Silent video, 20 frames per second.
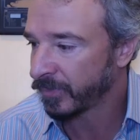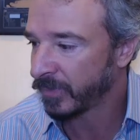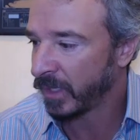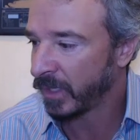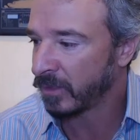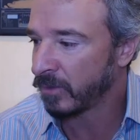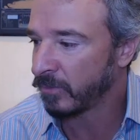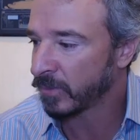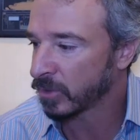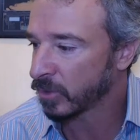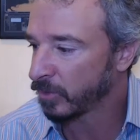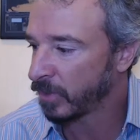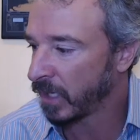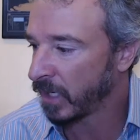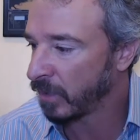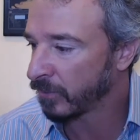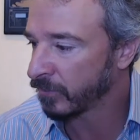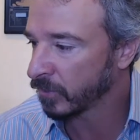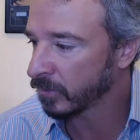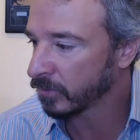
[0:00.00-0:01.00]
thank you, Mr.
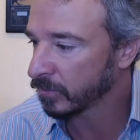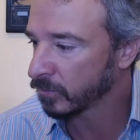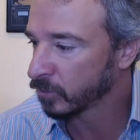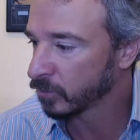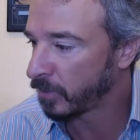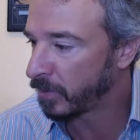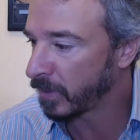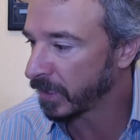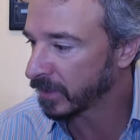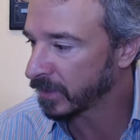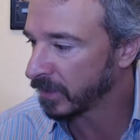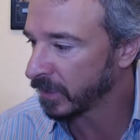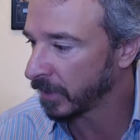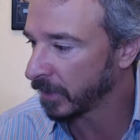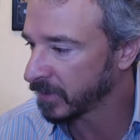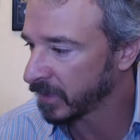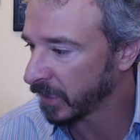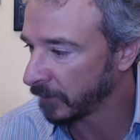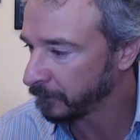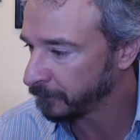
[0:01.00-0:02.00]
Powell, for ripping it to the
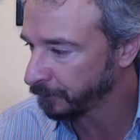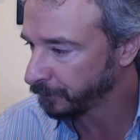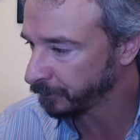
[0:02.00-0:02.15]
upside.